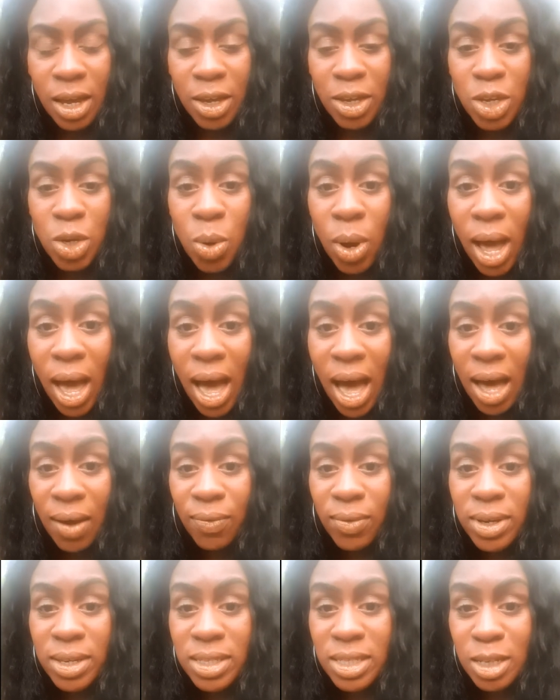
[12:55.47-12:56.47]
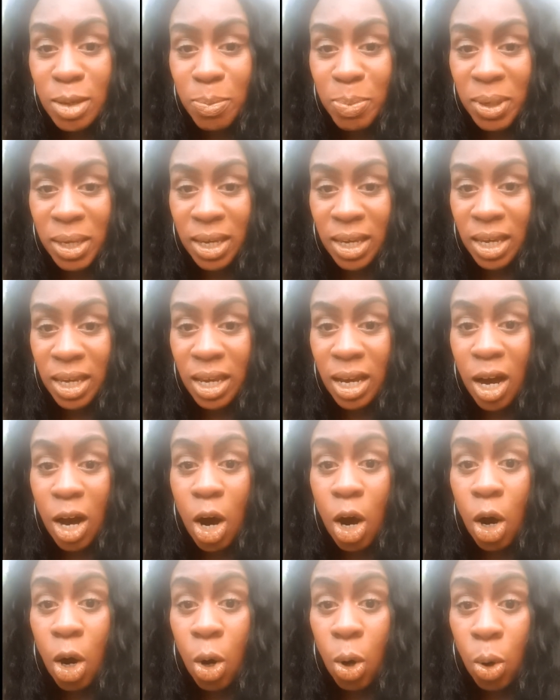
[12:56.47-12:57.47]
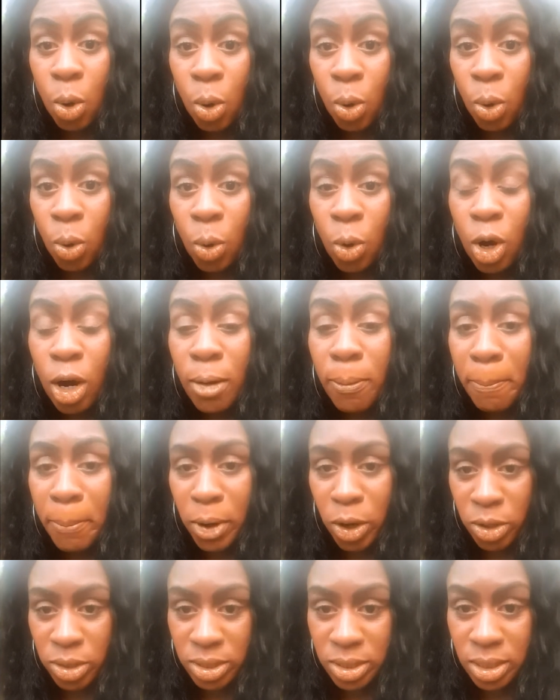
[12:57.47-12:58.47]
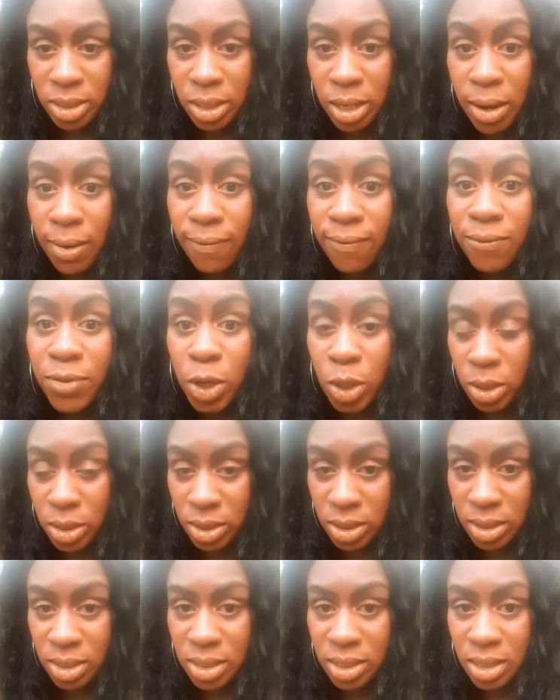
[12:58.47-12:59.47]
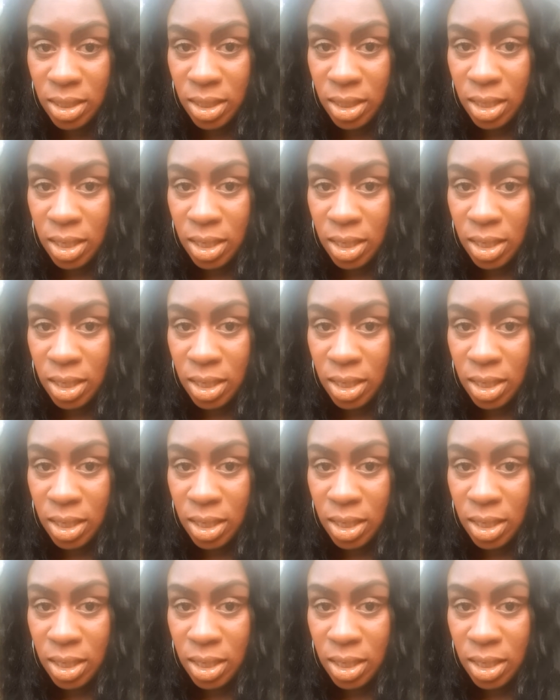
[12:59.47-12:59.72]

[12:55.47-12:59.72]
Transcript: You have to be a whole person first.